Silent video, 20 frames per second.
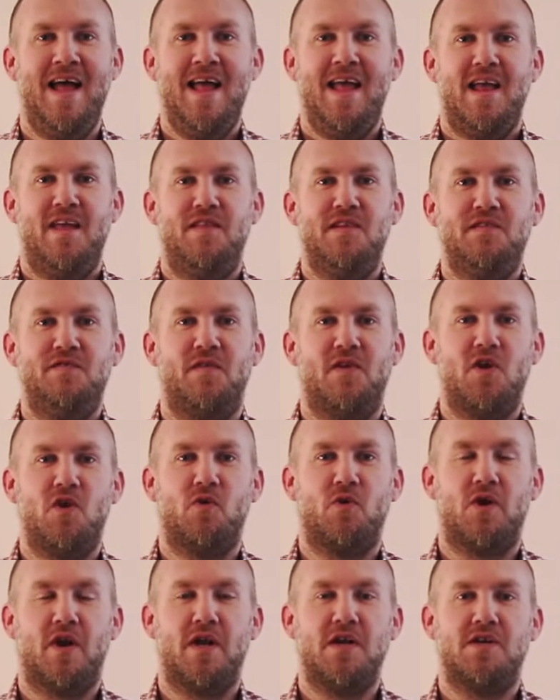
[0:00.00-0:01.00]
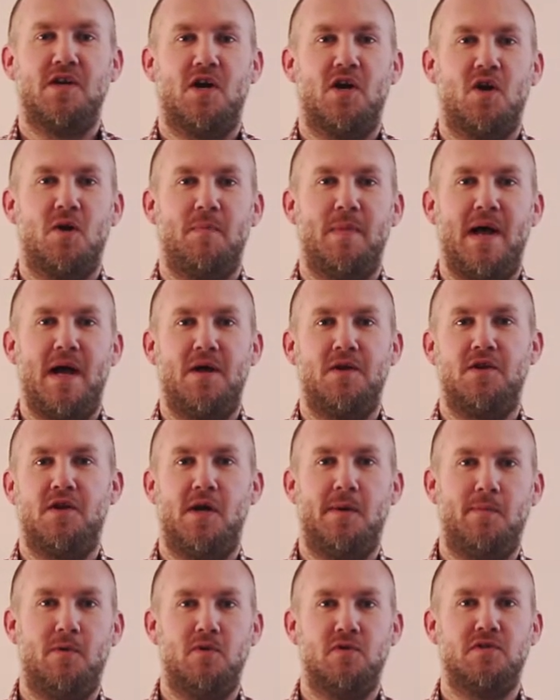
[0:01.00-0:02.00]
In this video we're going to talk about
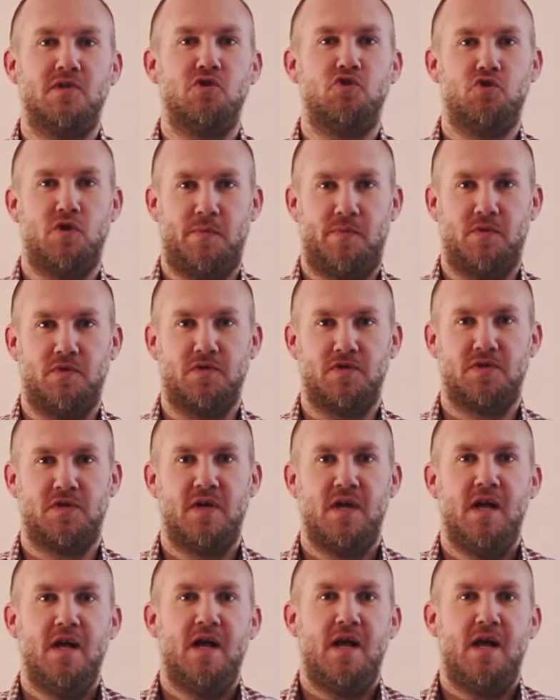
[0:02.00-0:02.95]
doubles and triples.